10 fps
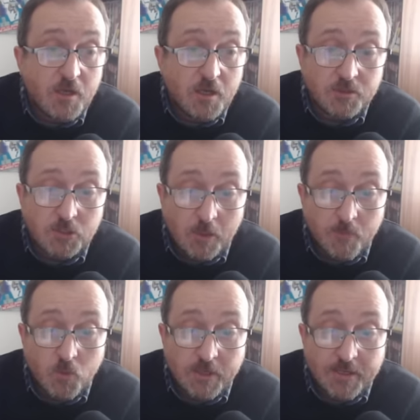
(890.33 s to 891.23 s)
a
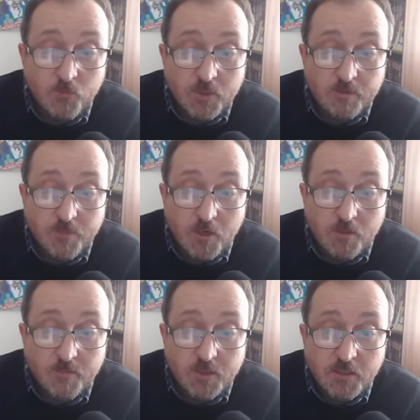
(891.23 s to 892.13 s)
double game week.
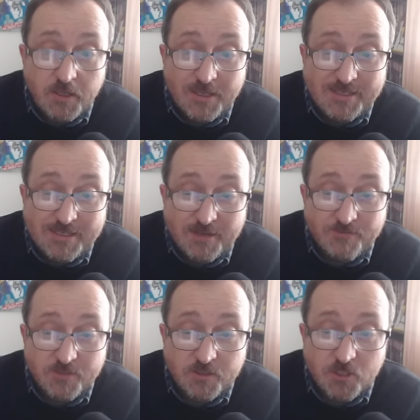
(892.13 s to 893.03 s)
Palmer,
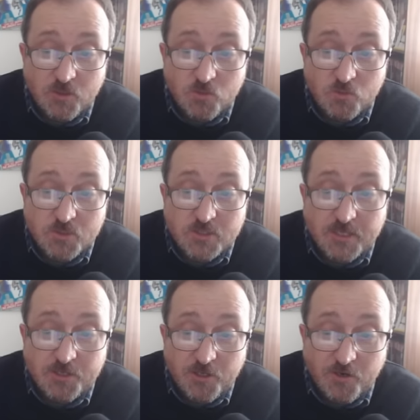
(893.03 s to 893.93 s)
11 goals
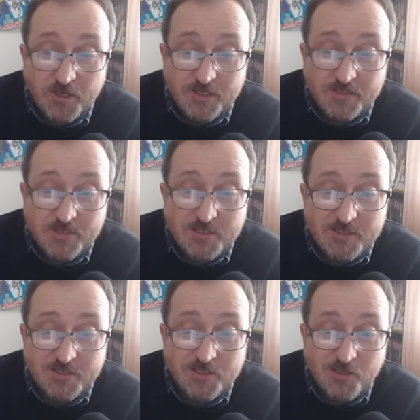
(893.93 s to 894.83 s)
and 9
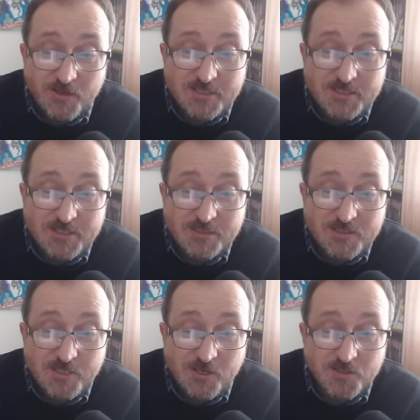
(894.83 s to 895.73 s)
assists in 19
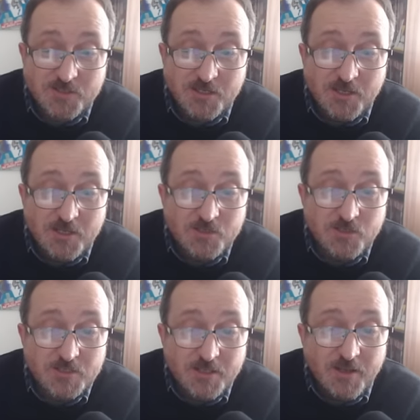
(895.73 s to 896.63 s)
starts. So
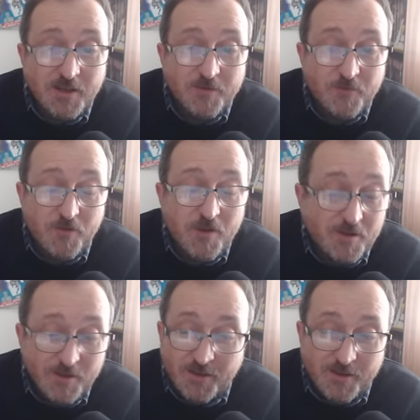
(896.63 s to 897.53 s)
he's
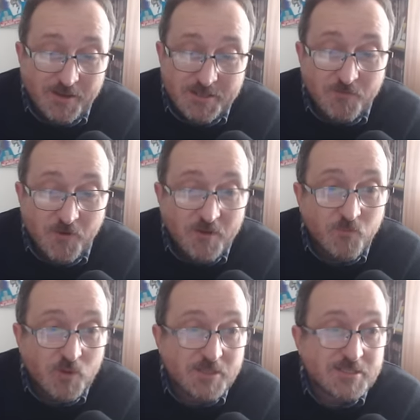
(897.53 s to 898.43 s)

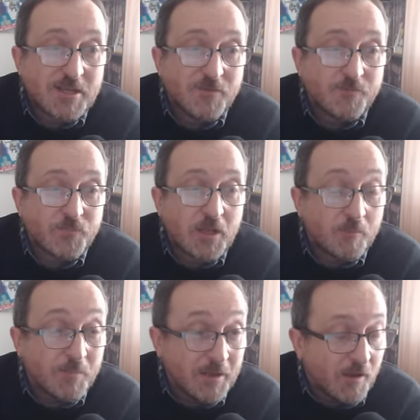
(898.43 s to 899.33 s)
5.7, and
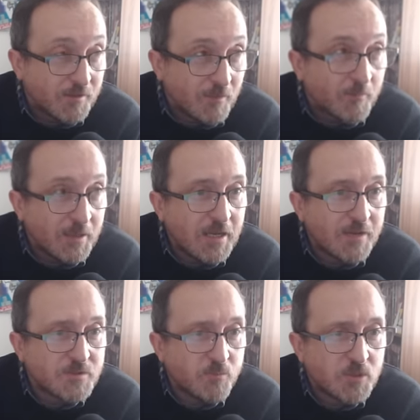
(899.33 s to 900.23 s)
I
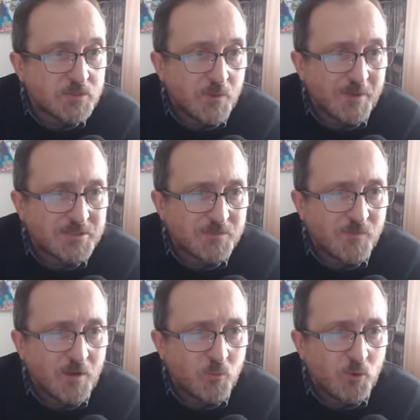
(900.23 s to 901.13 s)
believe his points per match is
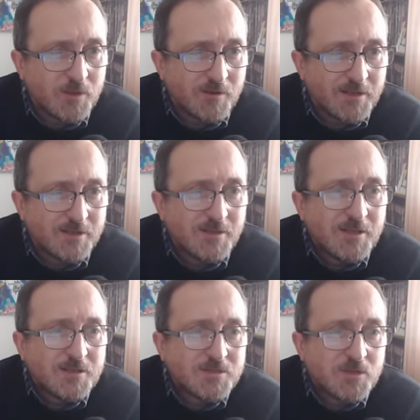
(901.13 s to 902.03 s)
5.9.
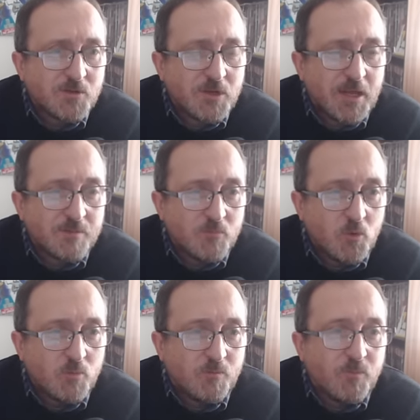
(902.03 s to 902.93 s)
So you're getting
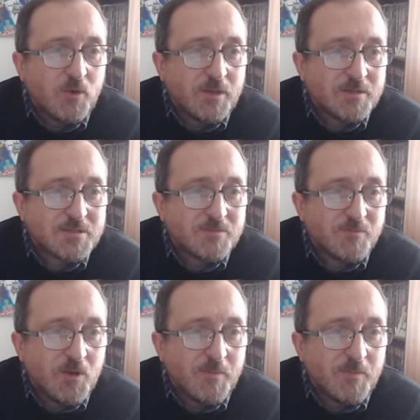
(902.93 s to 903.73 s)
more points per